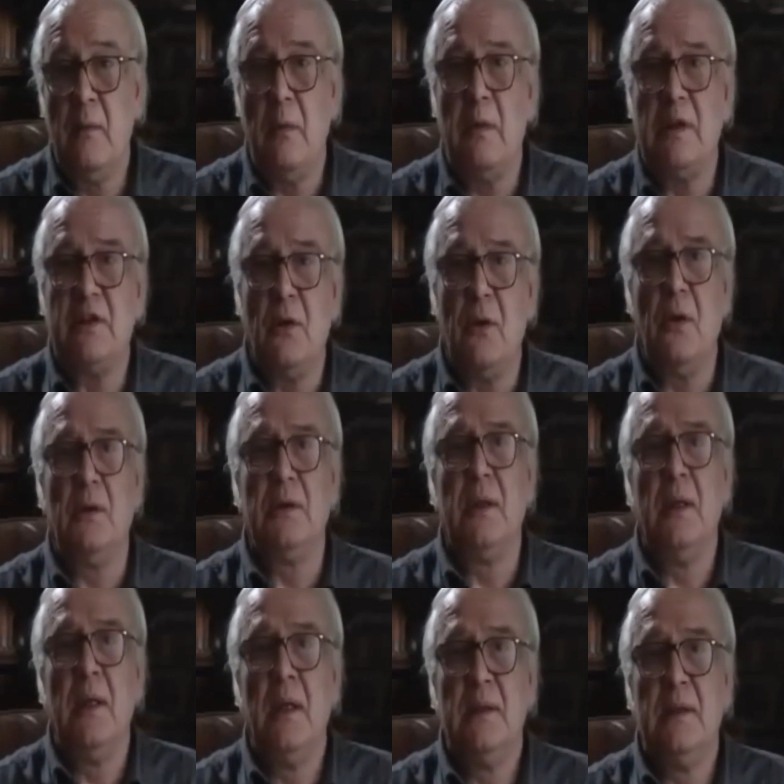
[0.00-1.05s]
We were told
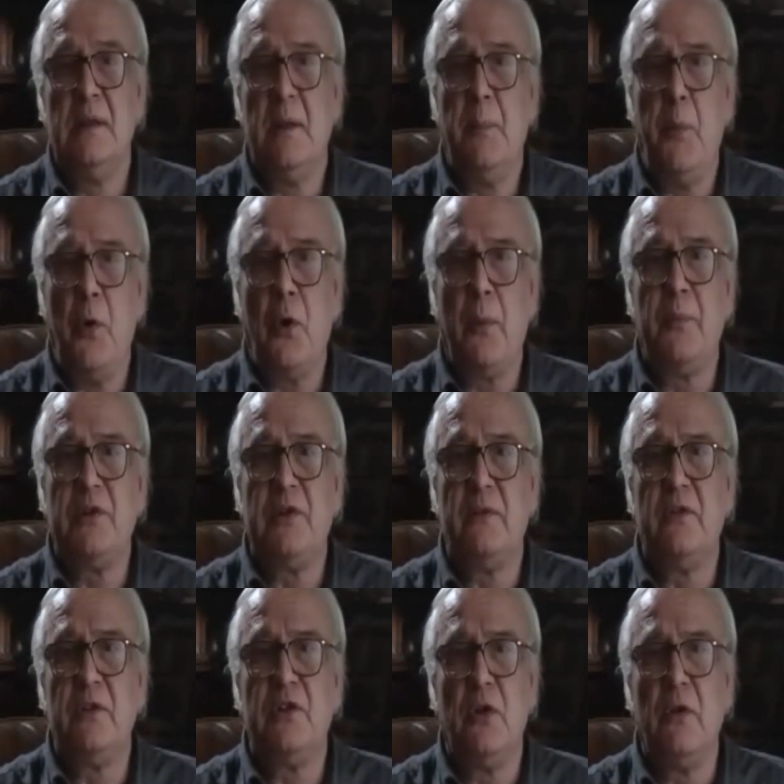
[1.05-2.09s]
that the purpose
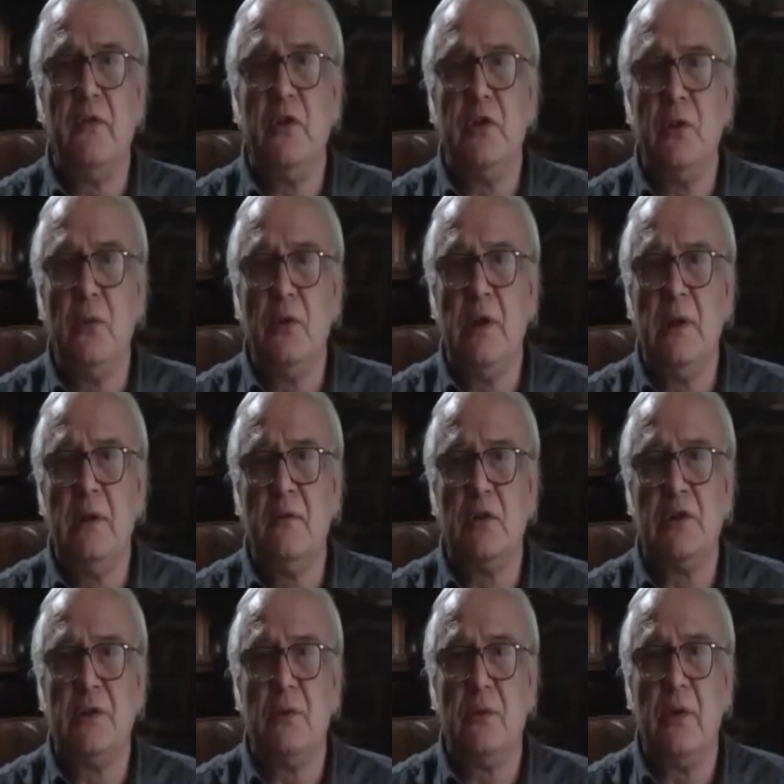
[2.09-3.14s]
of the Soviet Union
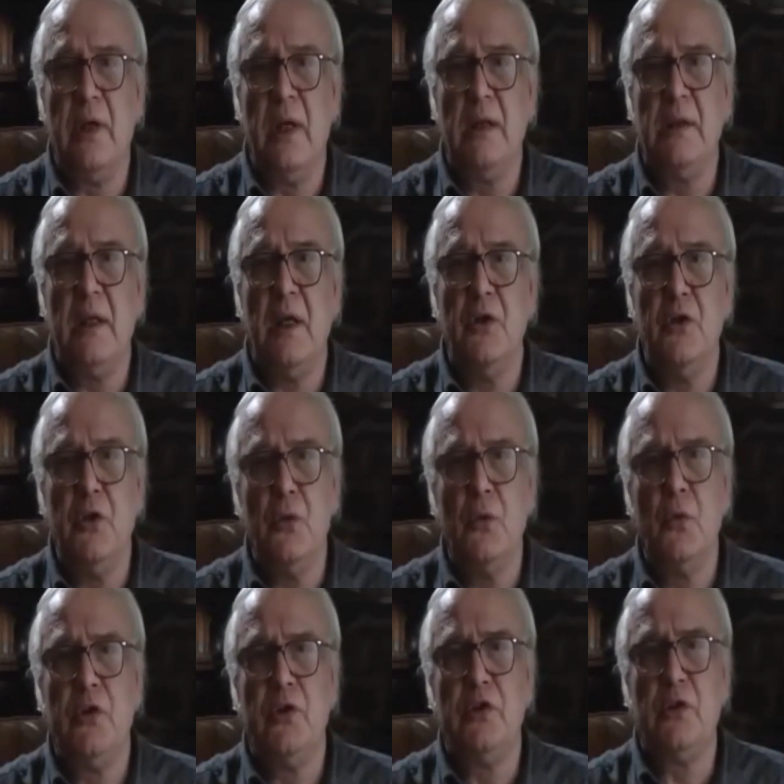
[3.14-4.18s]
was to create a
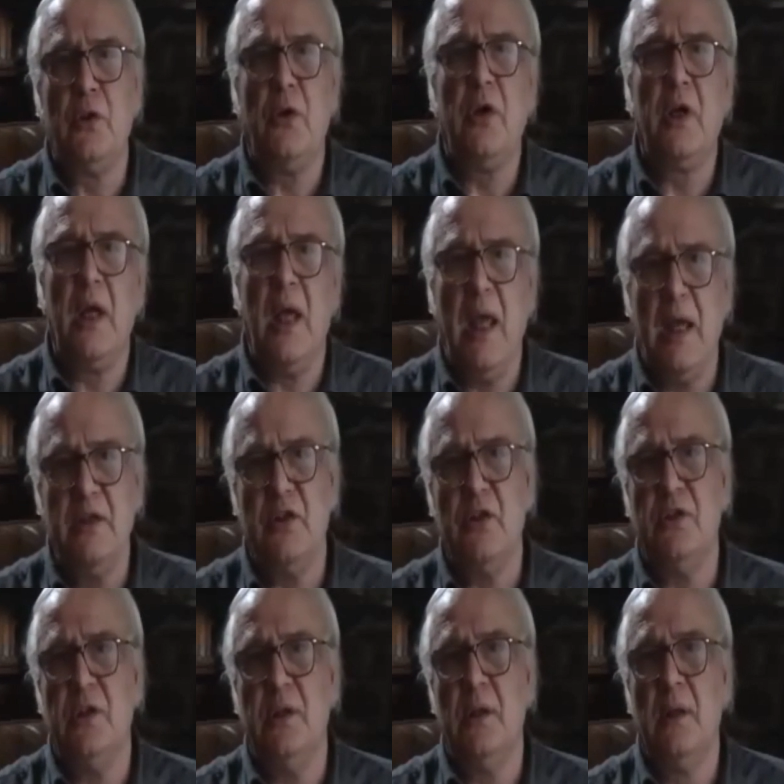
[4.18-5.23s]
new historic
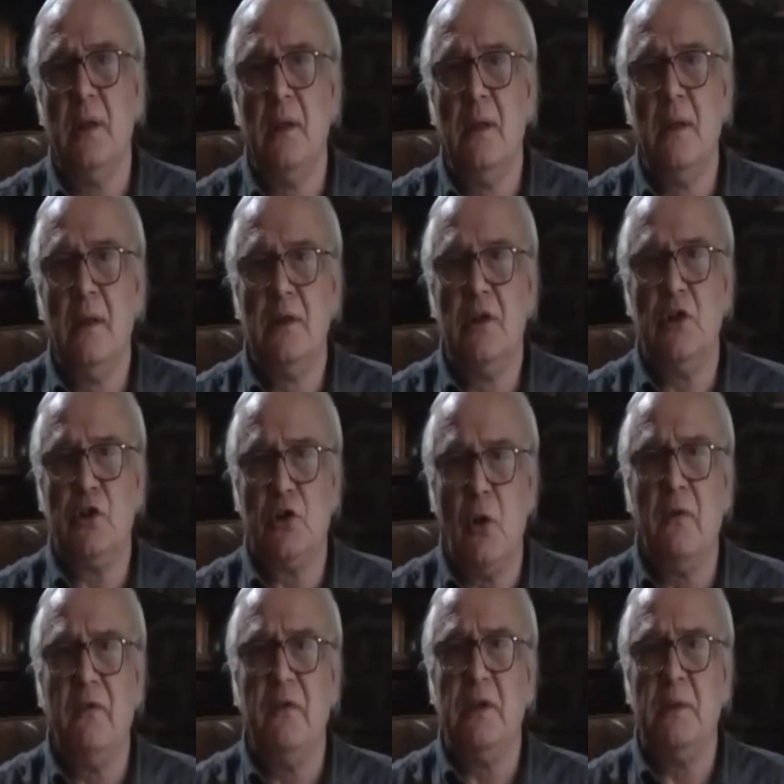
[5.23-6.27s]
entity, the
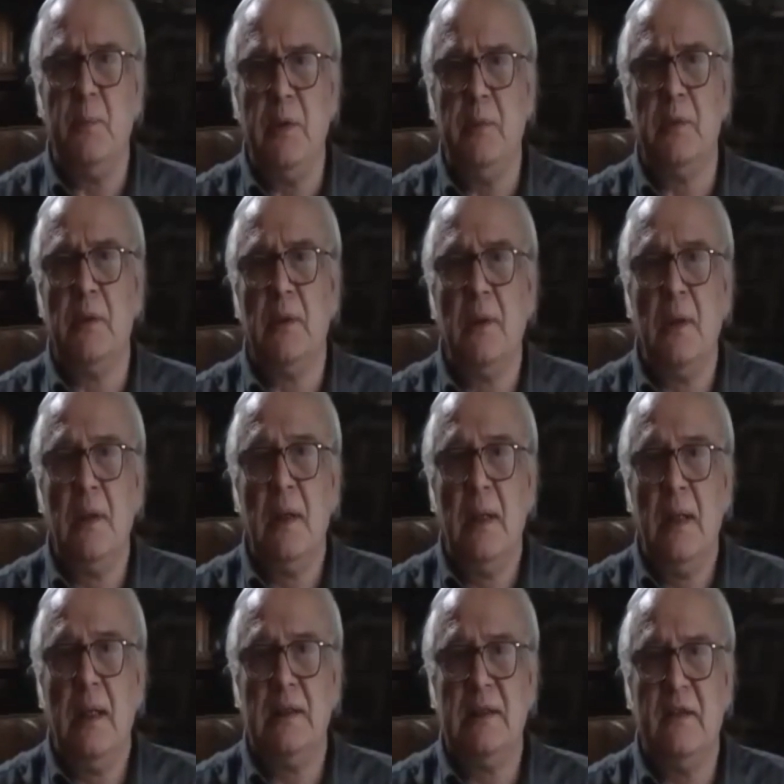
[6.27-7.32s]
Soviet people,
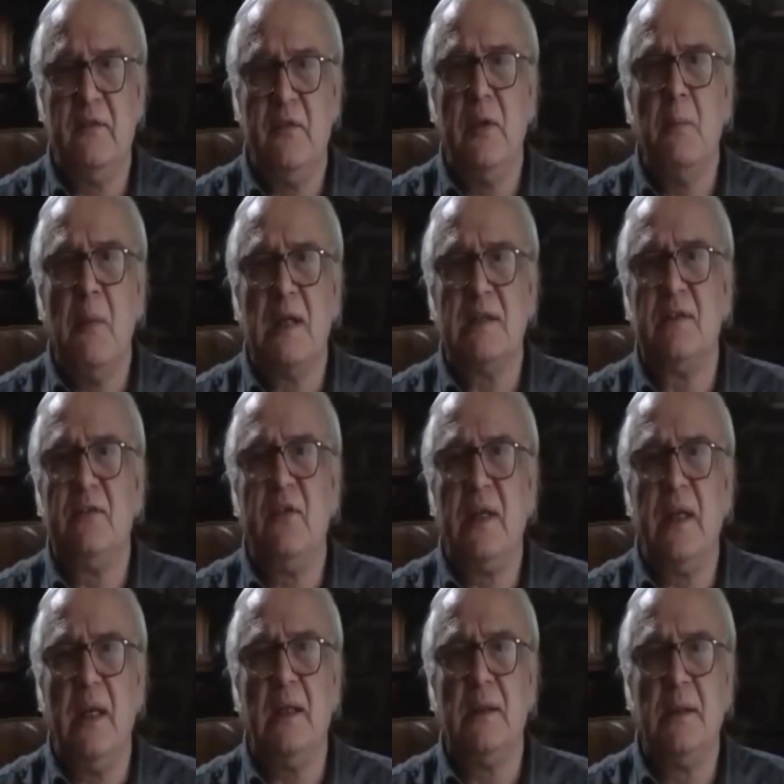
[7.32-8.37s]
and that we must
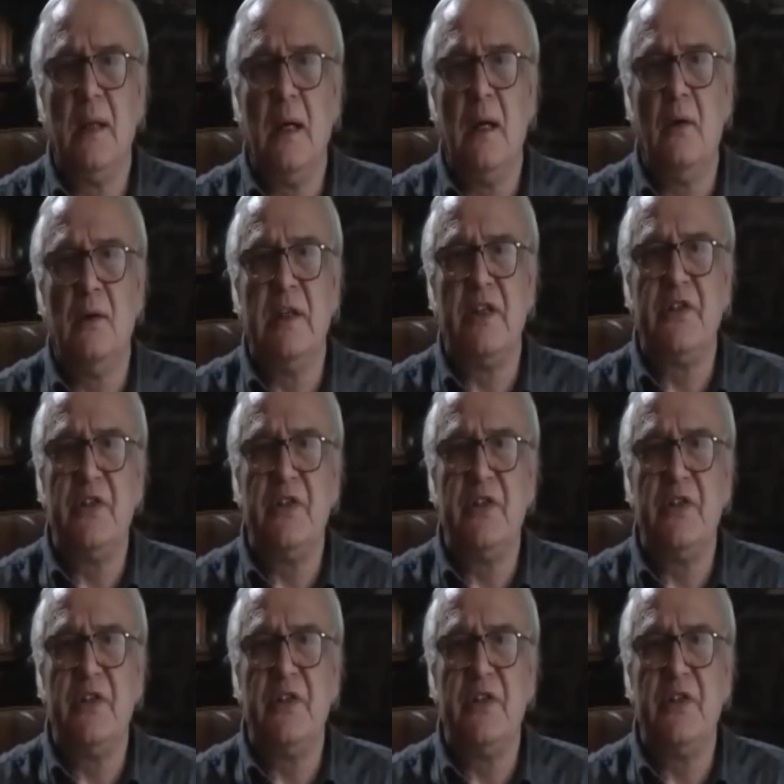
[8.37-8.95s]
forget our